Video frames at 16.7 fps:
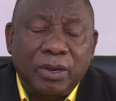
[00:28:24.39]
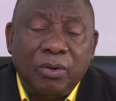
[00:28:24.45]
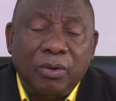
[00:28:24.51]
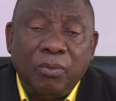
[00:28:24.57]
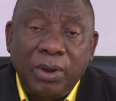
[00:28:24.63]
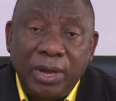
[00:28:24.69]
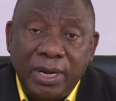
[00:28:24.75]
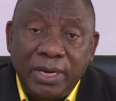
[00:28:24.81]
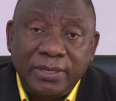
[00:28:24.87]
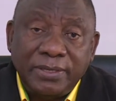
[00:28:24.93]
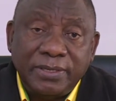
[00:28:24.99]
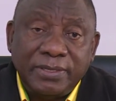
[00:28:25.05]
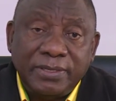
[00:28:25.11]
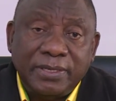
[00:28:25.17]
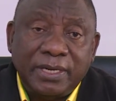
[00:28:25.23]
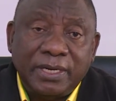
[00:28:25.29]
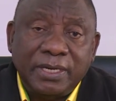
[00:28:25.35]
Where
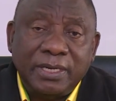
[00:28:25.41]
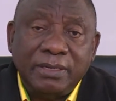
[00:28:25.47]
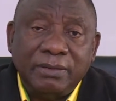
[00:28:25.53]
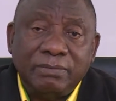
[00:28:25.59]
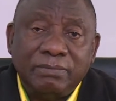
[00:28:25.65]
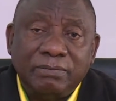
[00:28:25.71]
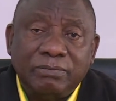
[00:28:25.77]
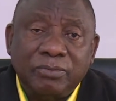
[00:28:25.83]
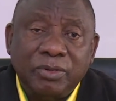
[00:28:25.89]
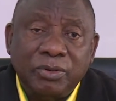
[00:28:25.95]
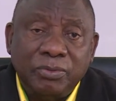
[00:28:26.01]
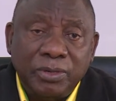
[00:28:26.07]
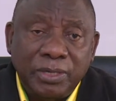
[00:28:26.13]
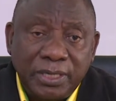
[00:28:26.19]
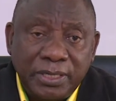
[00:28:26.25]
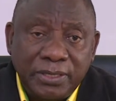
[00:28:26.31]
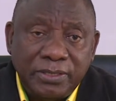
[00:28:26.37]
necessary, we
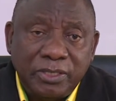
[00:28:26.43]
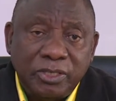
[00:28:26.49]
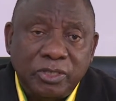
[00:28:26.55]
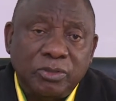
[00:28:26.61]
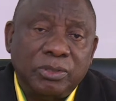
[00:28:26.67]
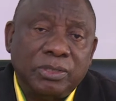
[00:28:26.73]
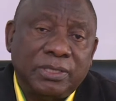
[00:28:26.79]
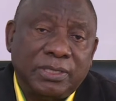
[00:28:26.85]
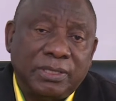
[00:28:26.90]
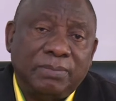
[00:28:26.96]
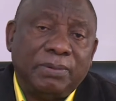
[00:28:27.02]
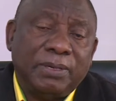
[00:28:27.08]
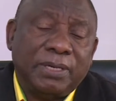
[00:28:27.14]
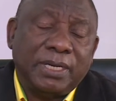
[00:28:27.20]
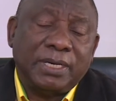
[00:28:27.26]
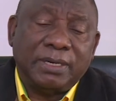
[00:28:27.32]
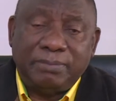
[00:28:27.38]
will institute
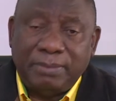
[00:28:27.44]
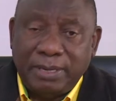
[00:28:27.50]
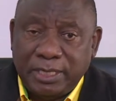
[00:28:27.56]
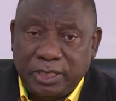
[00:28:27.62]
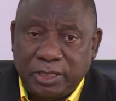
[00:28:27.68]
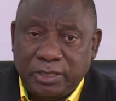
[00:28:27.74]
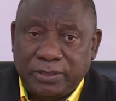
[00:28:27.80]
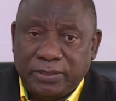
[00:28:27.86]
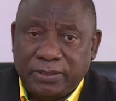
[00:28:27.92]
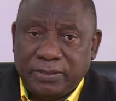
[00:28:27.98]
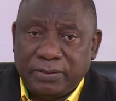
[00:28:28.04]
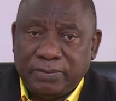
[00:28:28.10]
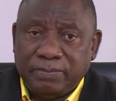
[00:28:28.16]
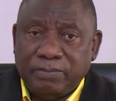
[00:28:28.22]
disciplinary measures.